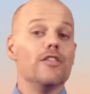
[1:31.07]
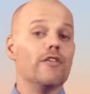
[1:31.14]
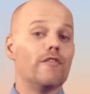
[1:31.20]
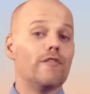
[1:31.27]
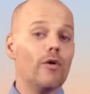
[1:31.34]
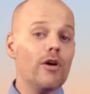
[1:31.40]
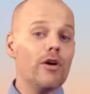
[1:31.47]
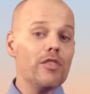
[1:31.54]

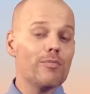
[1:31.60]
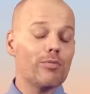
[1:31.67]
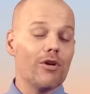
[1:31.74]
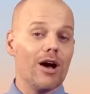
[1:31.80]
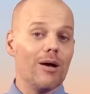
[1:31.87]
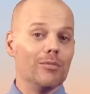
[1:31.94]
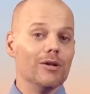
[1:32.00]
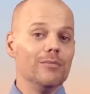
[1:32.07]
The fourth
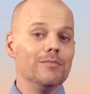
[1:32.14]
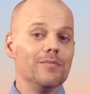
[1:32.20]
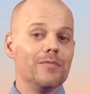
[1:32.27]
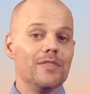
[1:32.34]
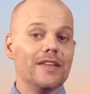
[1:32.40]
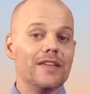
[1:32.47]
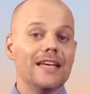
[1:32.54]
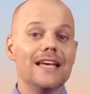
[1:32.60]

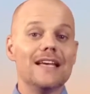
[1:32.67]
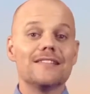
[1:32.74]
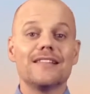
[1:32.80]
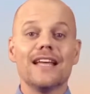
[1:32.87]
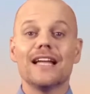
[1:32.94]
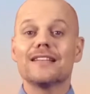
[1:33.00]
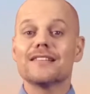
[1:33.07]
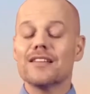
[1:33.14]
problem
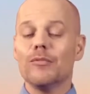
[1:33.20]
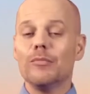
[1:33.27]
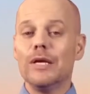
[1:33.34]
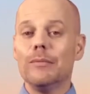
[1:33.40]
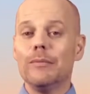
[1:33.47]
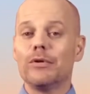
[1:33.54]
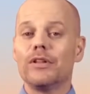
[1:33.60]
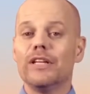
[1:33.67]
is that some
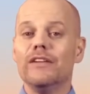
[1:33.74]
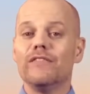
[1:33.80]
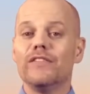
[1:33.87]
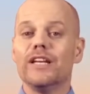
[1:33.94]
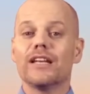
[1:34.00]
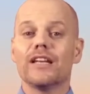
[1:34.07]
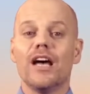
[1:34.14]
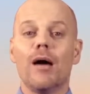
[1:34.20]
people in
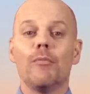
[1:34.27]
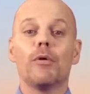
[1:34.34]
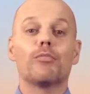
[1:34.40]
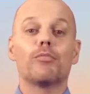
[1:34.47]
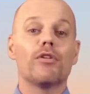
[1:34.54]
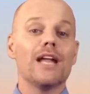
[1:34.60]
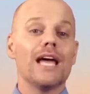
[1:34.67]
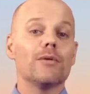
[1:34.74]
Vietnam
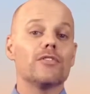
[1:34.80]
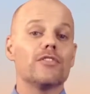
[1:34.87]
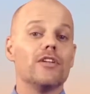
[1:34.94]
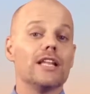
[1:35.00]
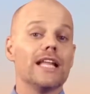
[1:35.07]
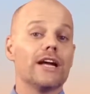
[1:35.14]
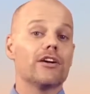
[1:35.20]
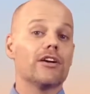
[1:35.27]
pronounce
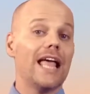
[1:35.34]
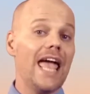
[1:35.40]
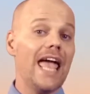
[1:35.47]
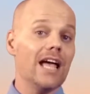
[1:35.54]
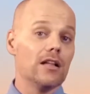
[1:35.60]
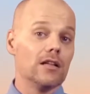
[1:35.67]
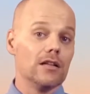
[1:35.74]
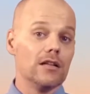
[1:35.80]
the letter
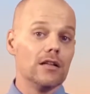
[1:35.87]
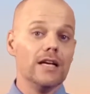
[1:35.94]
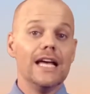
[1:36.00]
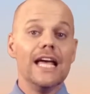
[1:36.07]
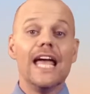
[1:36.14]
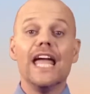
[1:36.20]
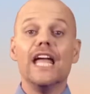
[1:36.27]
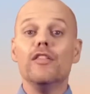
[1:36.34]
L
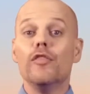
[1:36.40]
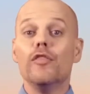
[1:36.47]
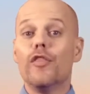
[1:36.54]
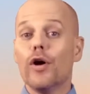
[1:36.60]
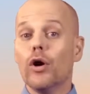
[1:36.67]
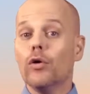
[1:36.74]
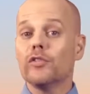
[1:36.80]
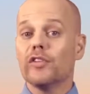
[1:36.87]
in
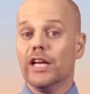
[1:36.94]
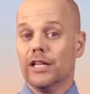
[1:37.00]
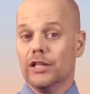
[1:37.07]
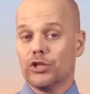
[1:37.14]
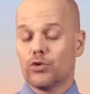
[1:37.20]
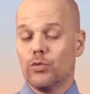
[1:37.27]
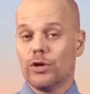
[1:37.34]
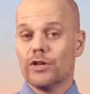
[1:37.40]
those
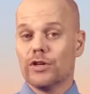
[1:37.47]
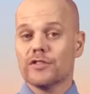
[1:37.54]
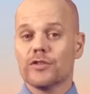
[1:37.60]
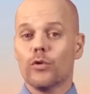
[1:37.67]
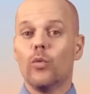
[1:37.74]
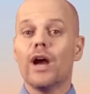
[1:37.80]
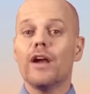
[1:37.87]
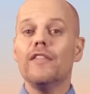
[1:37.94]
English
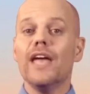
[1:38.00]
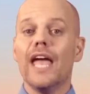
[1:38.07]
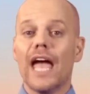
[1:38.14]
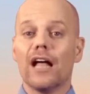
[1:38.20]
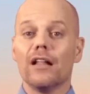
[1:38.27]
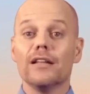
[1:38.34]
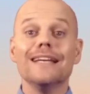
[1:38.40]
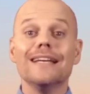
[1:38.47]
words where
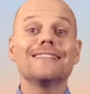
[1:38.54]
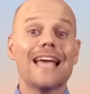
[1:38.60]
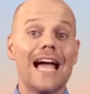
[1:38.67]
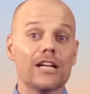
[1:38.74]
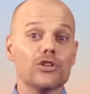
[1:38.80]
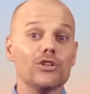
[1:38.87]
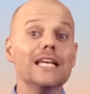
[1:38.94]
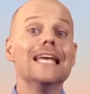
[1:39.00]
the L is
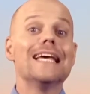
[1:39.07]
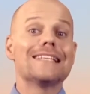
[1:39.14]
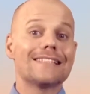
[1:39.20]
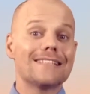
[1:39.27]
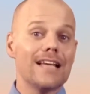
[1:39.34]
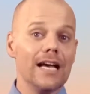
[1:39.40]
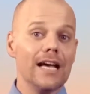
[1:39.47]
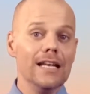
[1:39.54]
actually
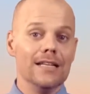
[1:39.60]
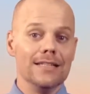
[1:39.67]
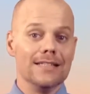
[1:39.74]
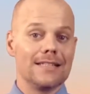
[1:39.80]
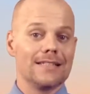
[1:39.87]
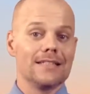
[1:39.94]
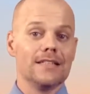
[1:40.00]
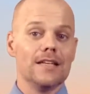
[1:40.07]

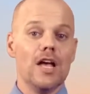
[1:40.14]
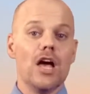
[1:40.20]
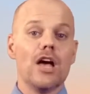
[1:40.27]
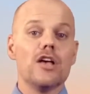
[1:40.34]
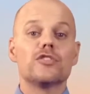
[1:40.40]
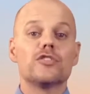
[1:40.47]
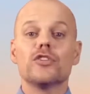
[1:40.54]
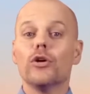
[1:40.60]
silent,
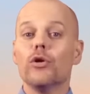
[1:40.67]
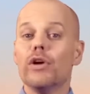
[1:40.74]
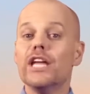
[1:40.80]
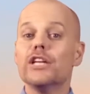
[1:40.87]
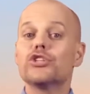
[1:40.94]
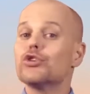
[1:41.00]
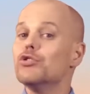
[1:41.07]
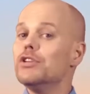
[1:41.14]
so
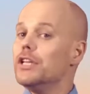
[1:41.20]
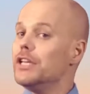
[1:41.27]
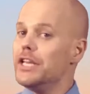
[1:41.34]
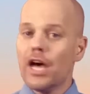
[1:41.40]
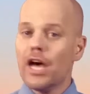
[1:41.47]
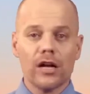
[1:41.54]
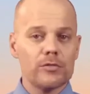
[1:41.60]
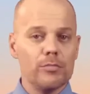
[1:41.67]
it should
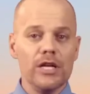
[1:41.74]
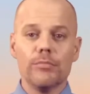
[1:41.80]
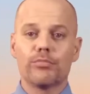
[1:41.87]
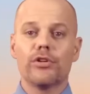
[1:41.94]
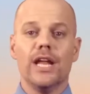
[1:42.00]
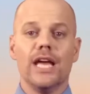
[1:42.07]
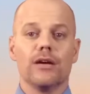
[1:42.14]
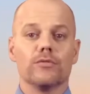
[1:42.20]
not be
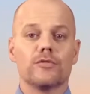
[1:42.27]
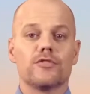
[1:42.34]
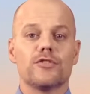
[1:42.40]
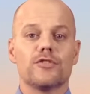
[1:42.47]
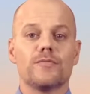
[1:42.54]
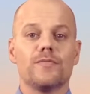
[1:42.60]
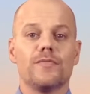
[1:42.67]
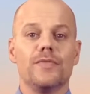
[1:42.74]

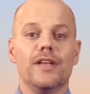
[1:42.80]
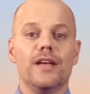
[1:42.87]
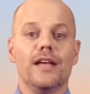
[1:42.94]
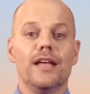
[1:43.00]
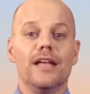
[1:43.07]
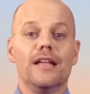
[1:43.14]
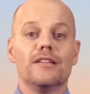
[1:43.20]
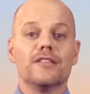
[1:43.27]
pronounced.
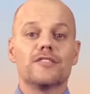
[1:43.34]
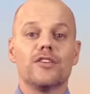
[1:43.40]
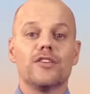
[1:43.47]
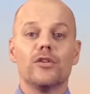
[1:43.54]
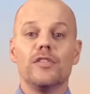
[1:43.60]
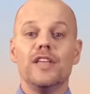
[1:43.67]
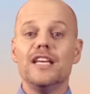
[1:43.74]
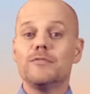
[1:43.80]

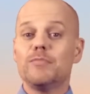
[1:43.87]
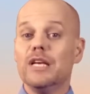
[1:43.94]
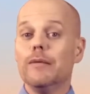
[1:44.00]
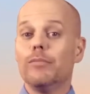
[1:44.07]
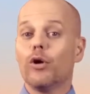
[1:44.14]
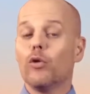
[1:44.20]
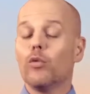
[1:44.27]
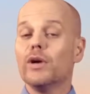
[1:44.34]
So these
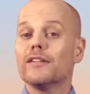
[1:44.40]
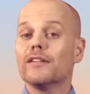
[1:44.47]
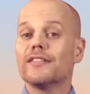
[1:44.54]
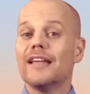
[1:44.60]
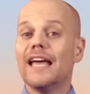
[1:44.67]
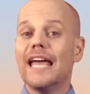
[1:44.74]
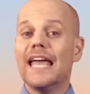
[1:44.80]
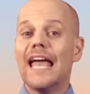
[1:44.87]
people will
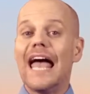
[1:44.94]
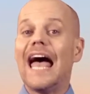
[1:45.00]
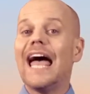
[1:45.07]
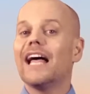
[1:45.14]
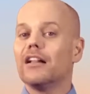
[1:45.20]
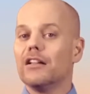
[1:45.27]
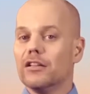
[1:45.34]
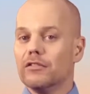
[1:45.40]
say
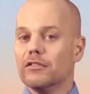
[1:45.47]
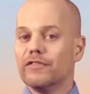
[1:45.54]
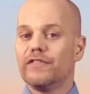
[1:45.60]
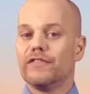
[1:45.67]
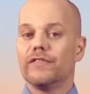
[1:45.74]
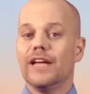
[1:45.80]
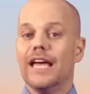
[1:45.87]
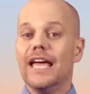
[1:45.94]
half
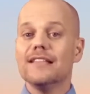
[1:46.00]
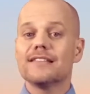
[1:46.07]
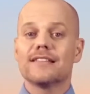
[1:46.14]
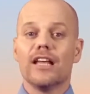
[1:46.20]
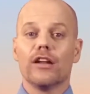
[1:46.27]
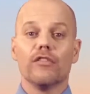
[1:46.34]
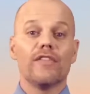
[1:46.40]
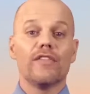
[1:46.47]

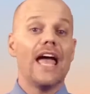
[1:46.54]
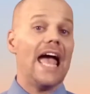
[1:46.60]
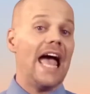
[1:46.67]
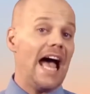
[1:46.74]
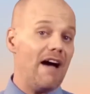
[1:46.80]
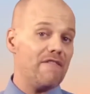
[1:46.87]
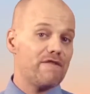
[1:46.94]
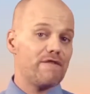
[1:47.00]
instead of
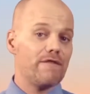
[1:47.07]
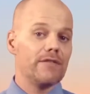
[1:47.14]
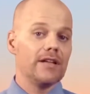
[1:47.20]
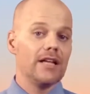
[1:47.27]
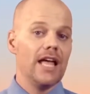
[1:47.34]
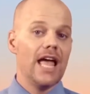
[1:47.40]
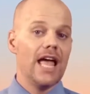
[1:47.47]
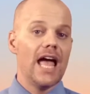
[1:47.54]
half,
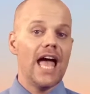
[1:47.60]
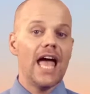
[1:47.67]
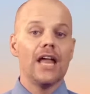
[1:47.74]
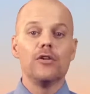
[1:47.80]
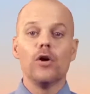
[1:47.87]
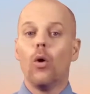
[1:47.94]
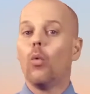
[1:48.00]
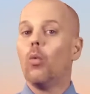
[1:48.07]

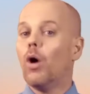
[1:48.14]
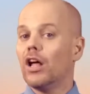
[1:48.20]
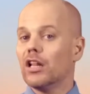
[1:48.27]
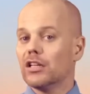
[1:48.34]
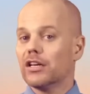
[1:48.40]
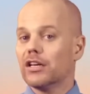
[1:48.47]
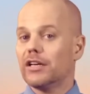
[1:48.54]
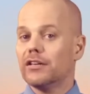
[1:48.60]
and
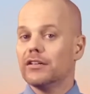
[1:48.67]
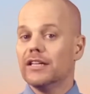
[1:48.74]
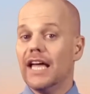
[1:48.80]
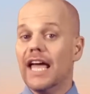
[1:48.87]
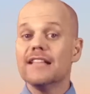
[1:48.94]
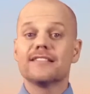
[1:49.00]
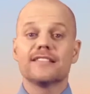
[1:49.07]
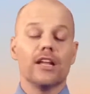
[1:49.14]
walk
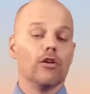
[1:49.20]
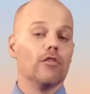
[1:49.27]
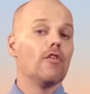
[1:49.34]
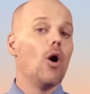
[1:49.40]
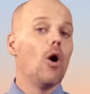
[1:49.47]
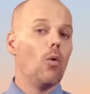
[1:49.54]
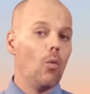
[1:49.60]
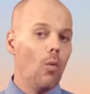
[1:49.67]
instead
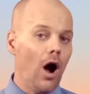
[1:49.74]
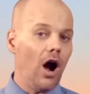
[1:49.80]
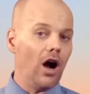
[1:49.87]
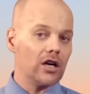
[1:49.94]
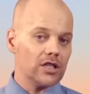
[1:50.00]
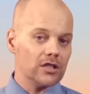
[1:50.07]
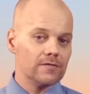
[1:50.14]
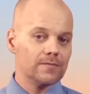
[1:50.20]
of
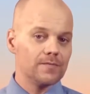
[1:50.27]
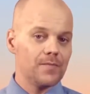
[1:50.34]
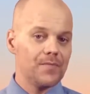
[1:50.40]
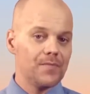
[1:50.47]
walk.